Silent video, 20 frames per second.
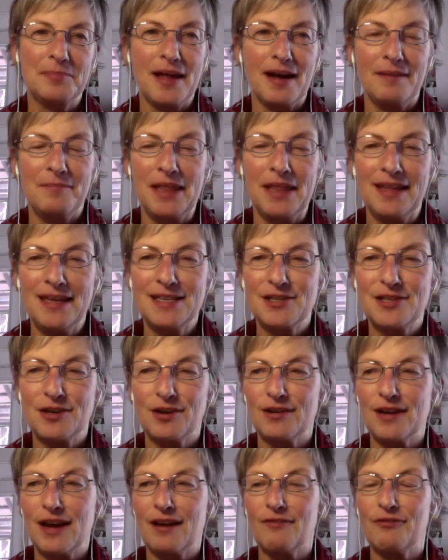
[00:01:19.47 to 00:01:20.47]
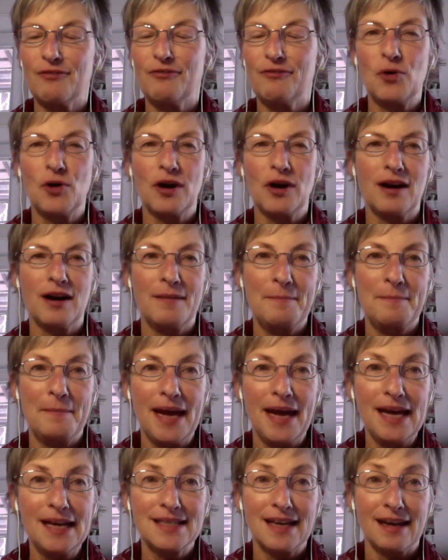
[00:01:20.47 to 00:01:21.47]
I mean, these are like four
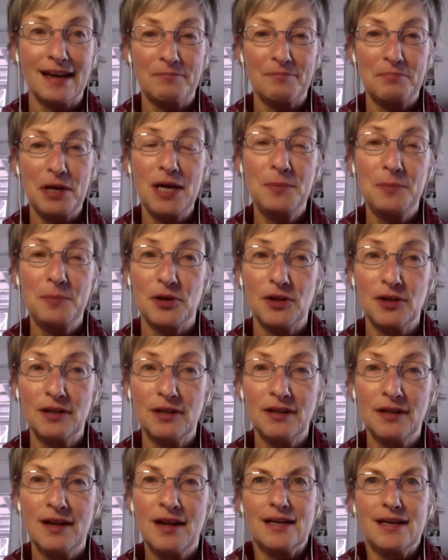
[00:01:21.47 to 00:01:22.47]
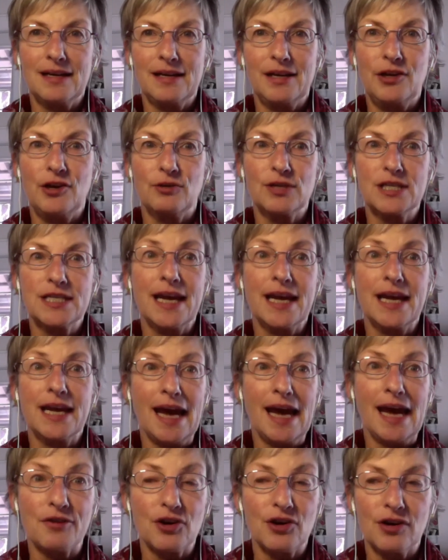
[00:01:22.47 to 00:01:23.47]
amazing people you know,
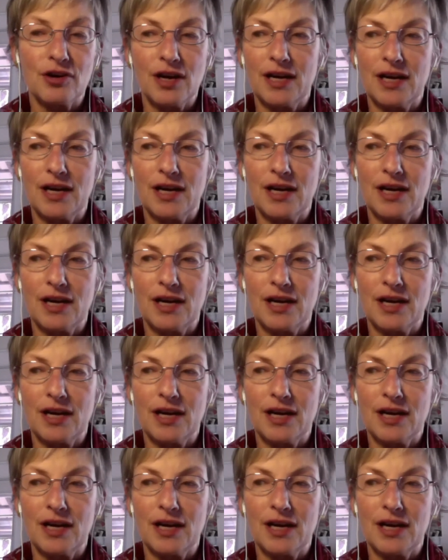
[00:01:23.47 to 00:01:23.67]
together,